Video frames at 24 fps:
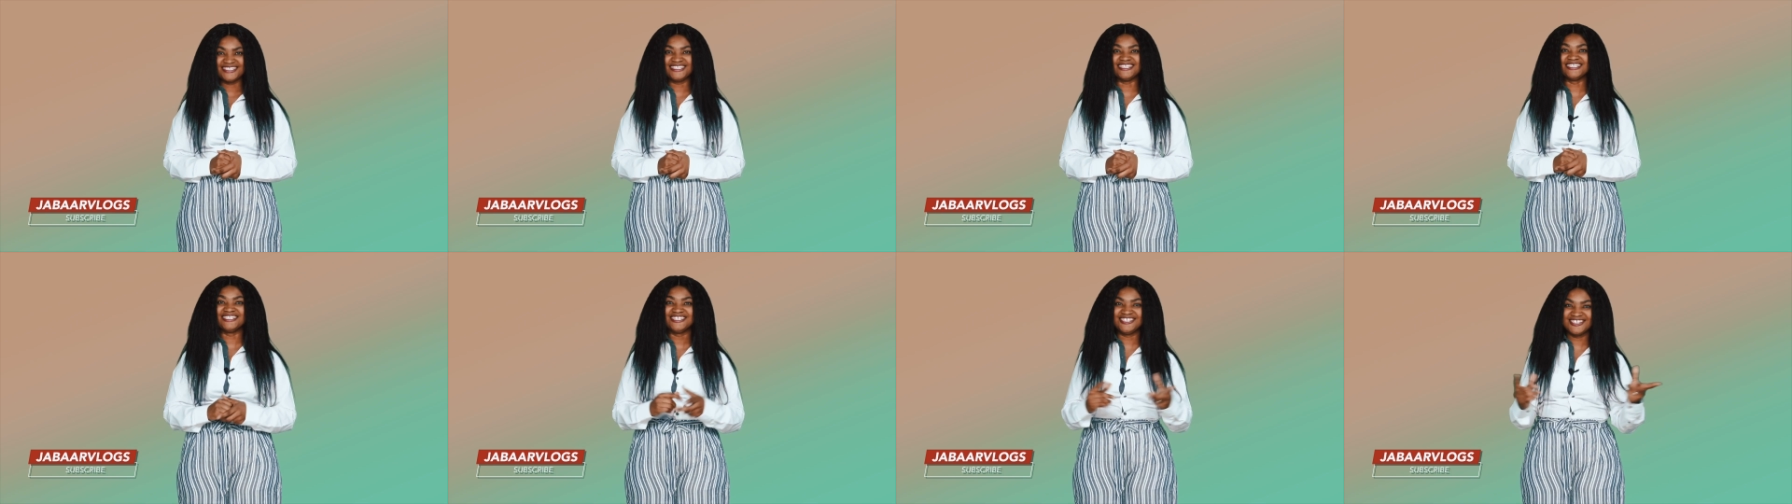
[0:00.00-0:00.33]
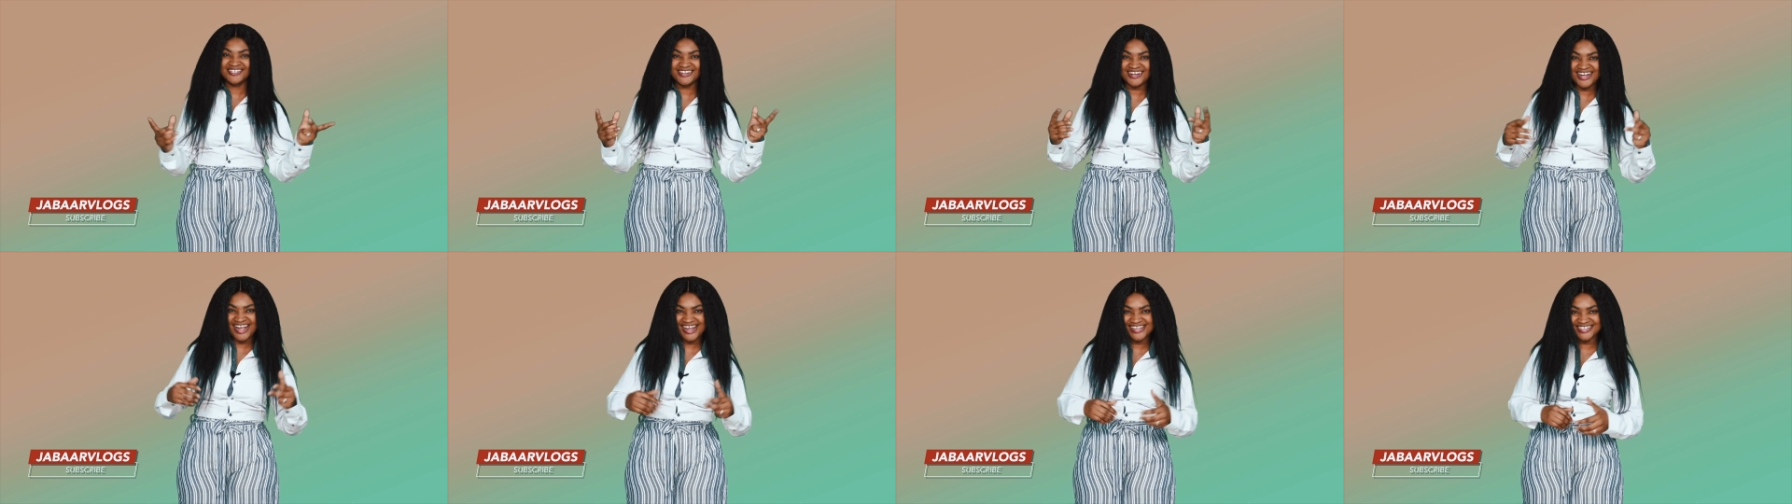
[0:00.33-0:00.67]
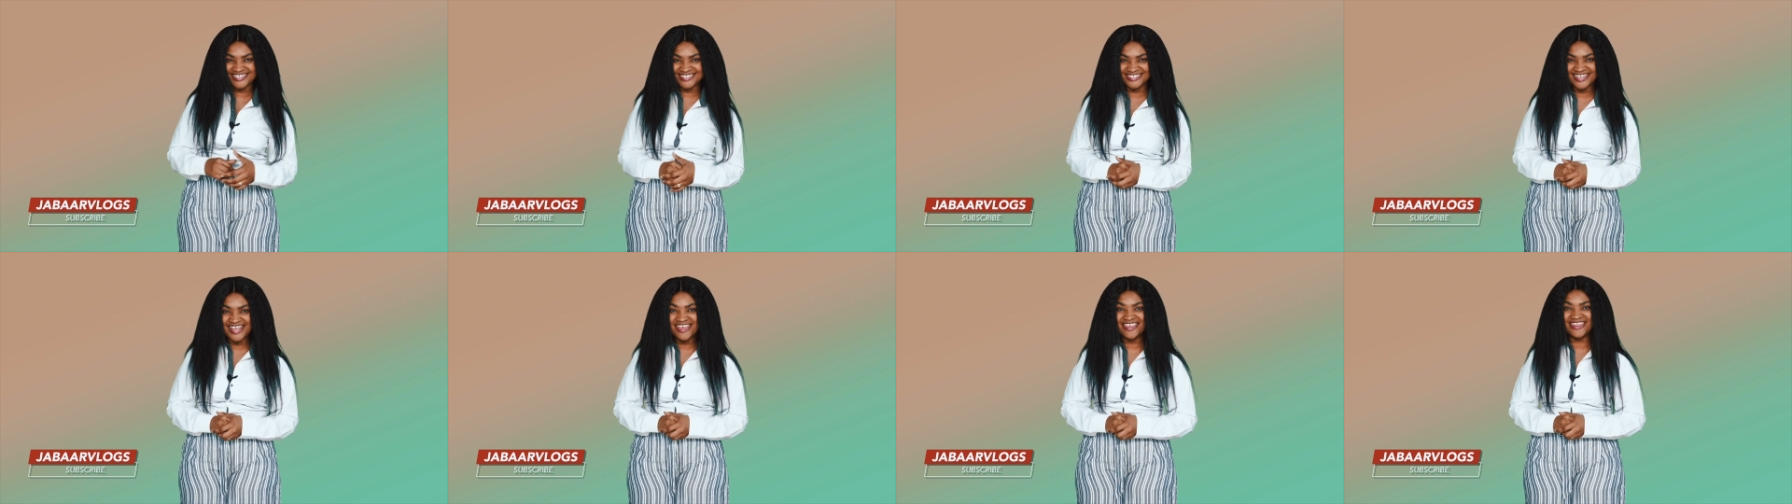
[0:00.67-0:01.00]
Did you
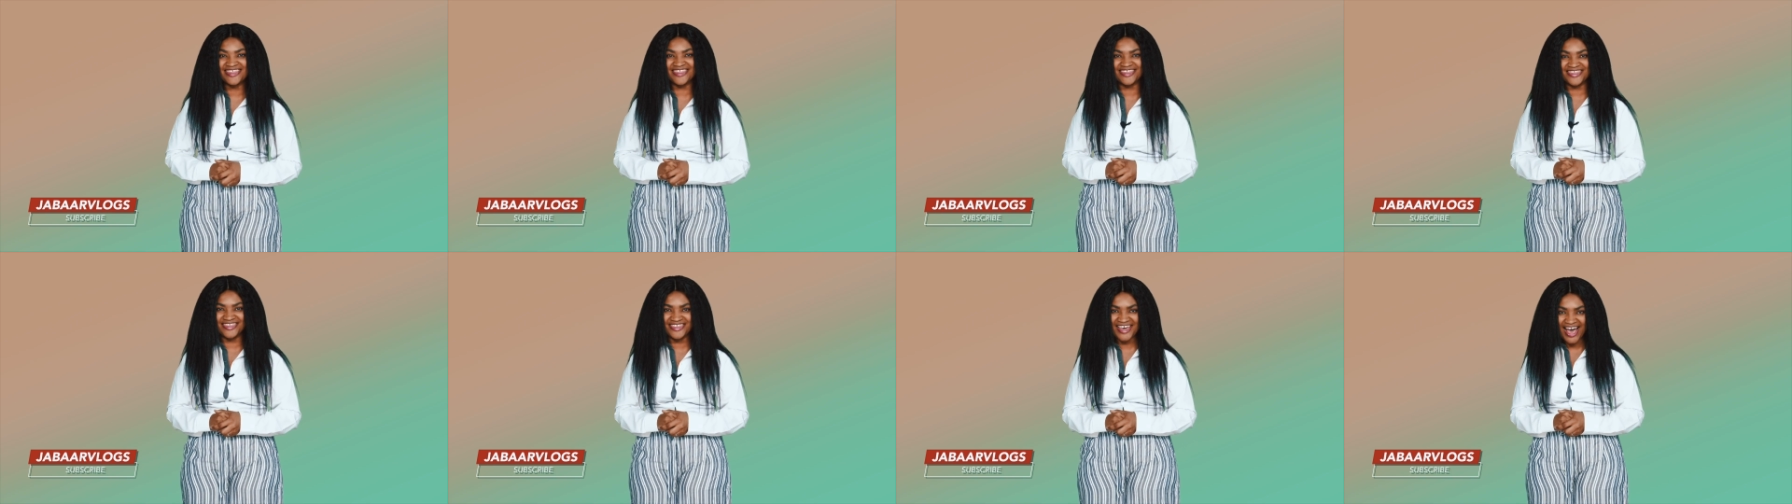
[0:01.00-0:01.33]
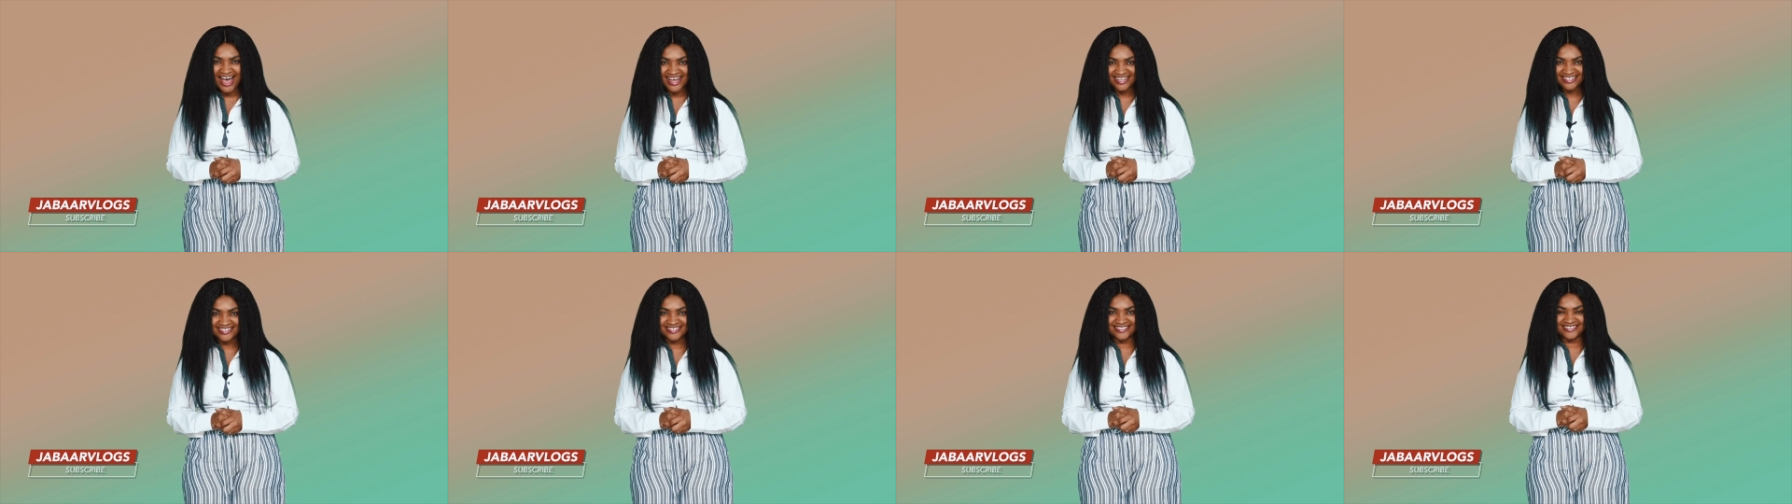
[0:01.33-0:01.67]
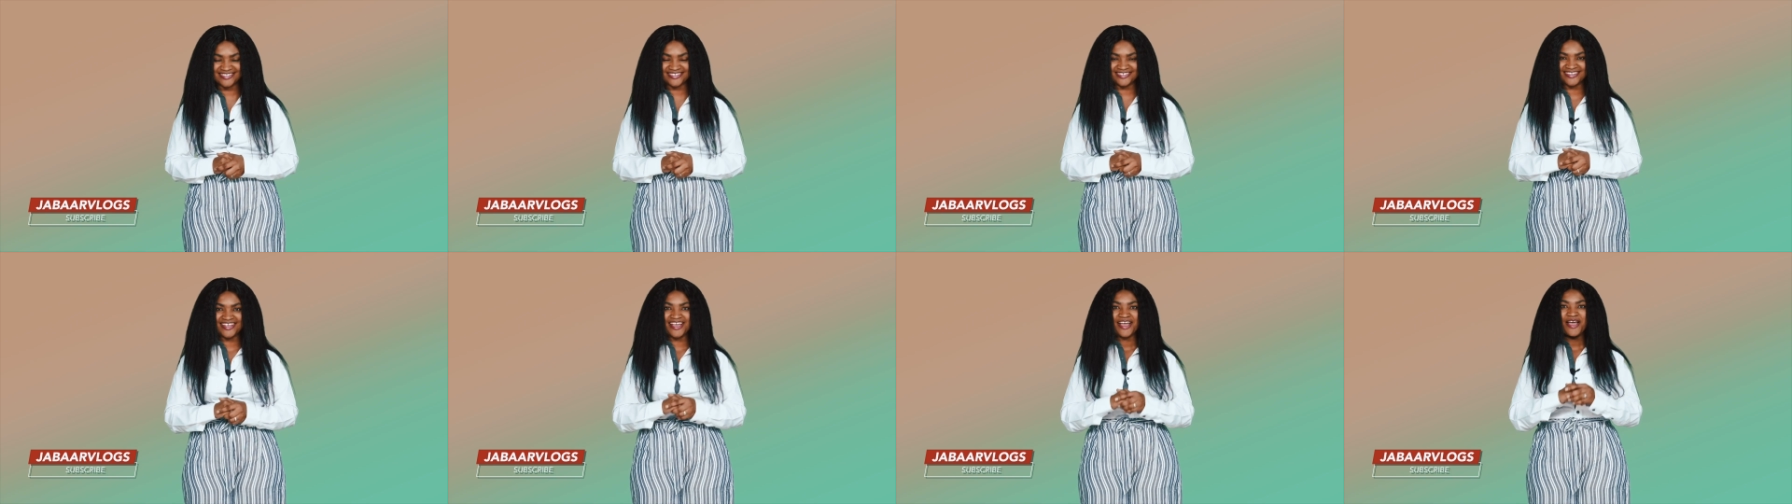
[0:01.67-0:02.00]
guys see
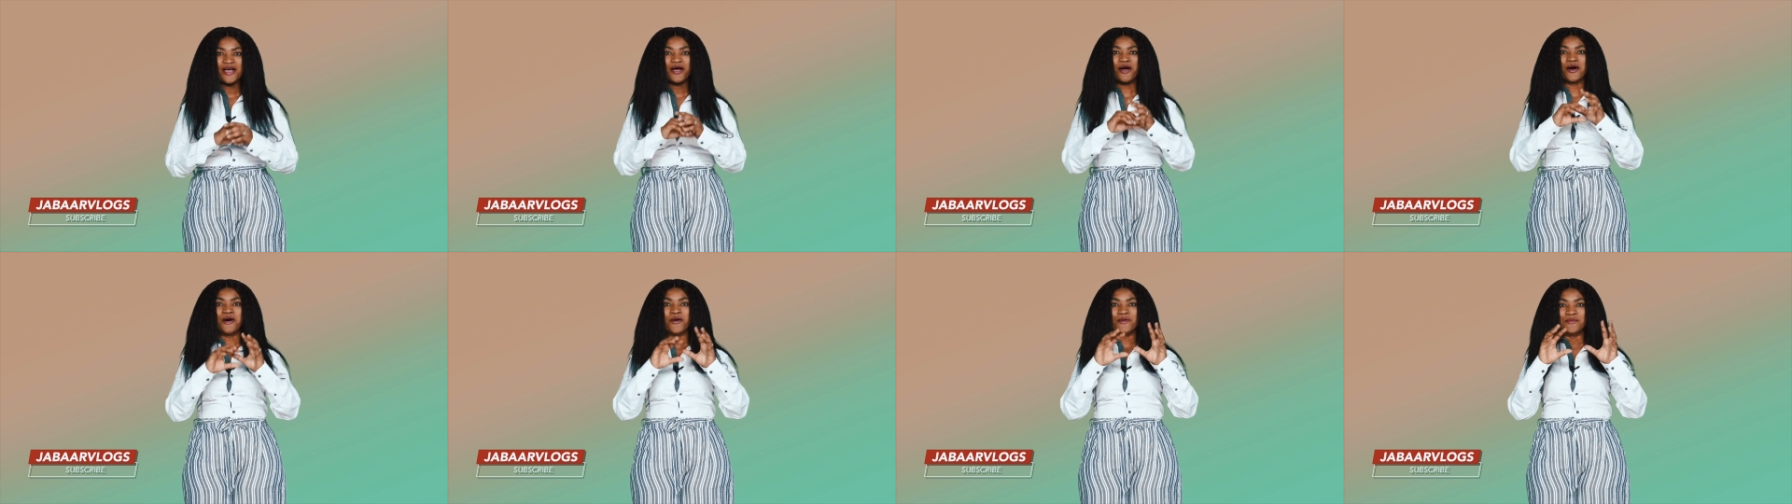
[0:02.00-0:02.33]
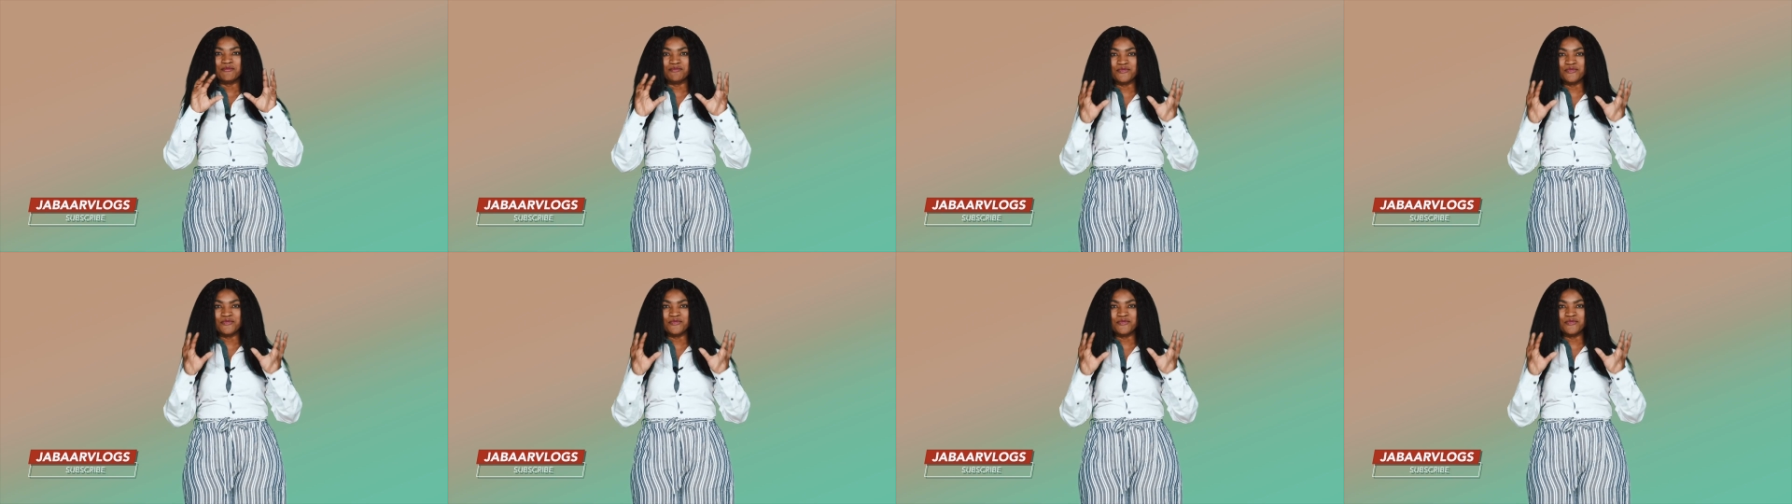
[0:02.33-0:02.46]
that